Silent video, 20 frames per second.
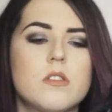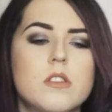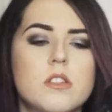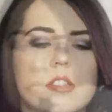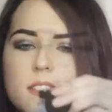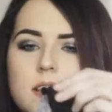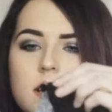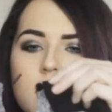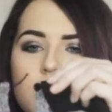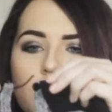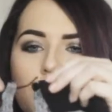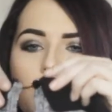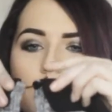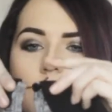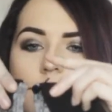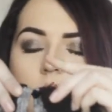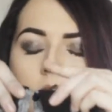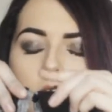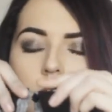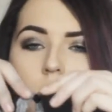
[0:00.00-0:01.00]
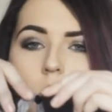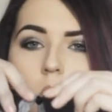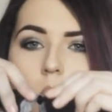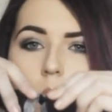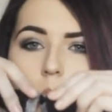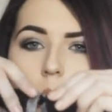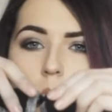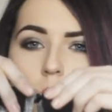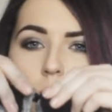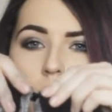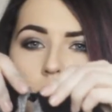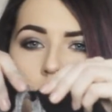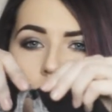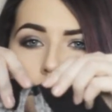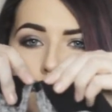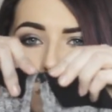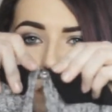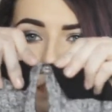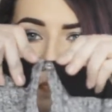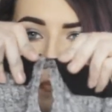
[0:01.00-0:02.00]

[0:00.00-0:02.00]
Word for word: That's like a little keyhole at the